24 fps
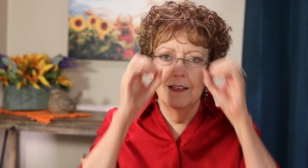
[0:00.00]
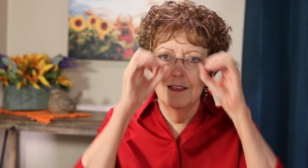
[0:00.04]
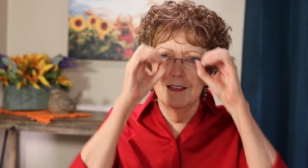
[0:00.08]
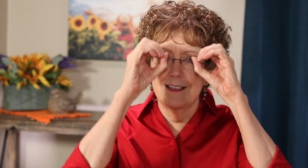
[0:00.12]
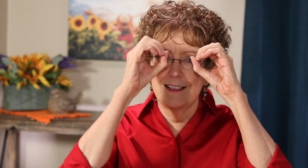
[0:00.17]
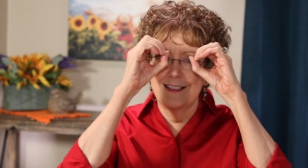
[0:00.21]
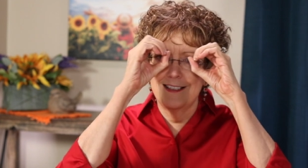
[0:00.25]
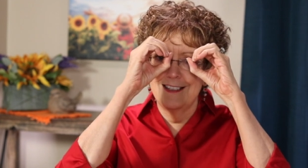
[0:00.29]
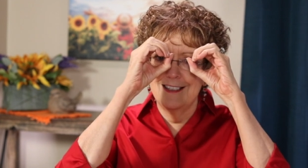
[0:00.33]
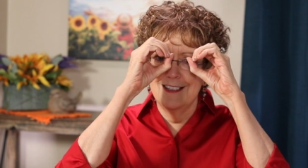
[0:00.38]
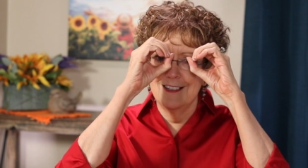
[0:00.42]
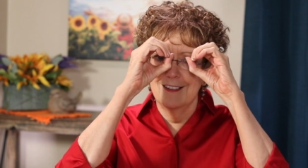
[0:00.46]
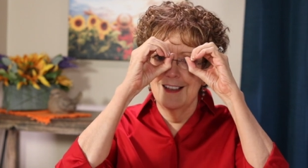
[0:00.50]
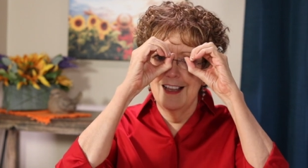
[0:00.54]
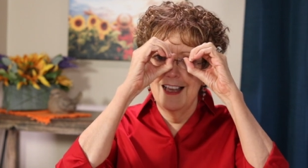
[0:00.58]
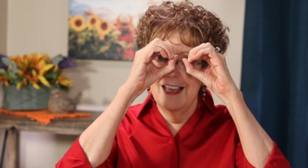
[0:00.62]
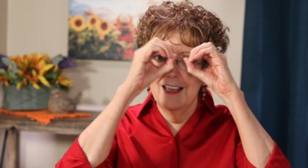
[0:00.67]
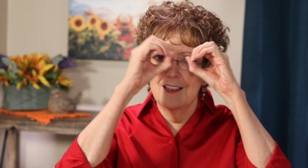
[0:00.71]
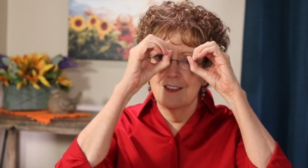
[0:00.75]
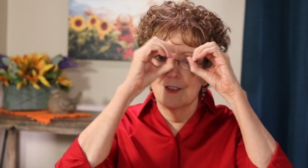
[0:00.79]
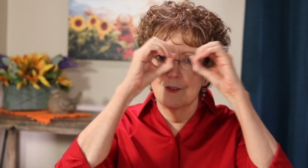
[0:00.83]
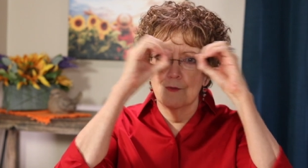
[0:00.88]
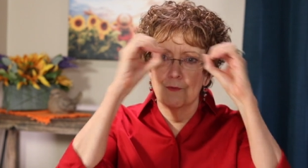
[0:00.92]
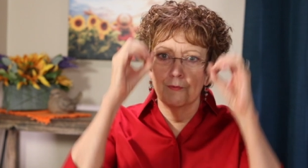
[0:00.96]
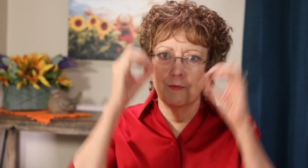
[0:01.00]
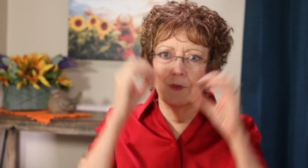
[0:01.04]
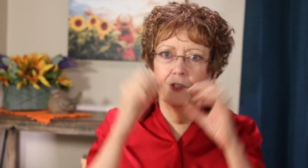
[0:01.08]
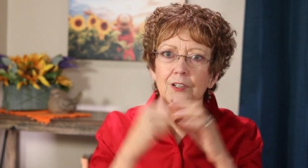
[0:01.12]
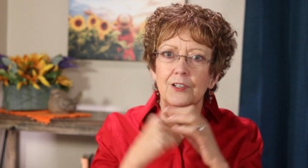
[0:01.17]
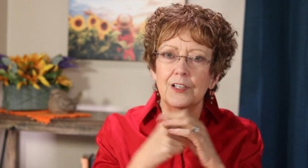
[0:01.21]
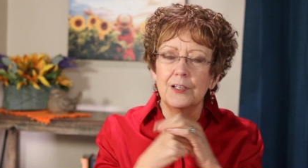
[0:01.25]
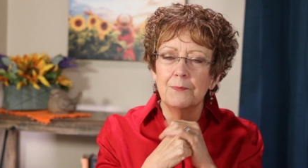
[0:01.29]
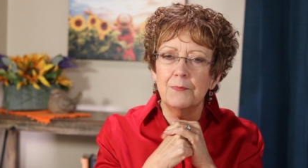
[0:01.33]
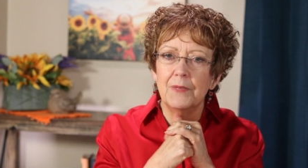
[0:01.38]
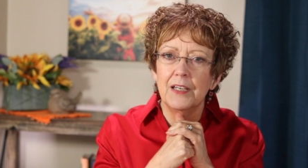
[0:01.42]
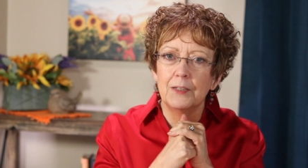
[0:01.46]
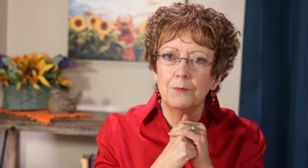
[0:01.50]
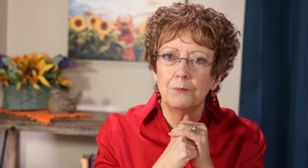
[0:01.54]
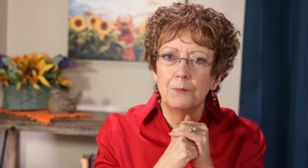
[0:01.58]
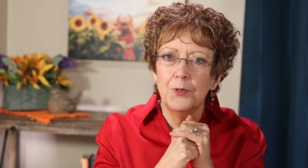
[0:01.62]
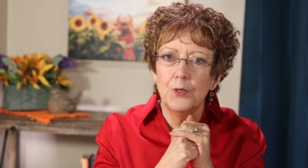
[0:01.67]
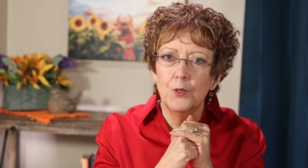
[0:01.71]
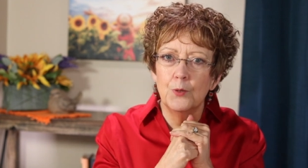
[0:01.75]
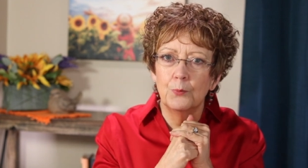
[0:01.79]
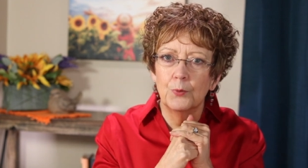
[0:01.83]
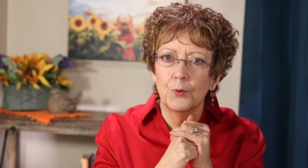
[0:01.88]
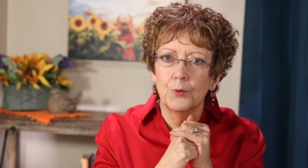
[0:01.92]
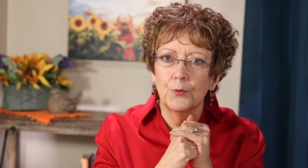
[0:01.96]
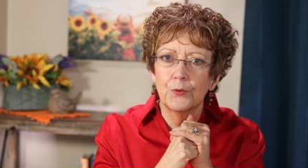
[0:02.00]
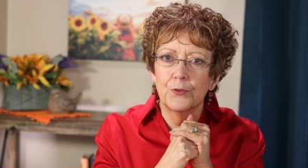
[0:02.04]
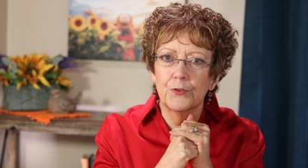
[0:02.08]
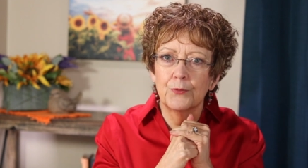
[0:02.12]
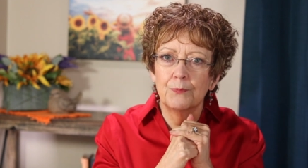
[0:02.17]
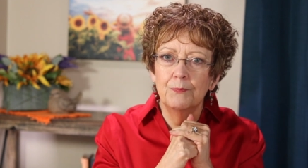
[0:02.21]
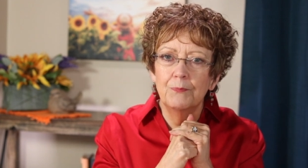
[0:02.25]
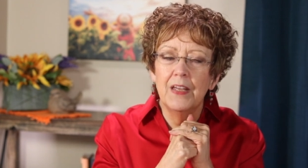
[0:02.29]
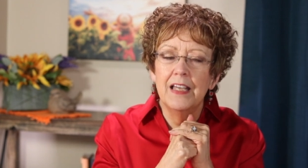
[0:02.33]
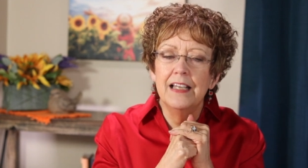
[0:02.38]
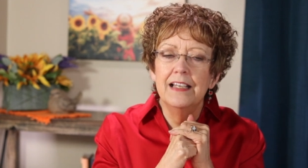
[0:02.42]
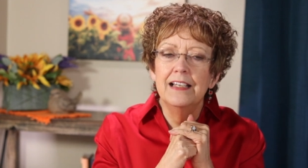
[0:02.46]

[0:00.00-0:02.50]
still has a really big pupils.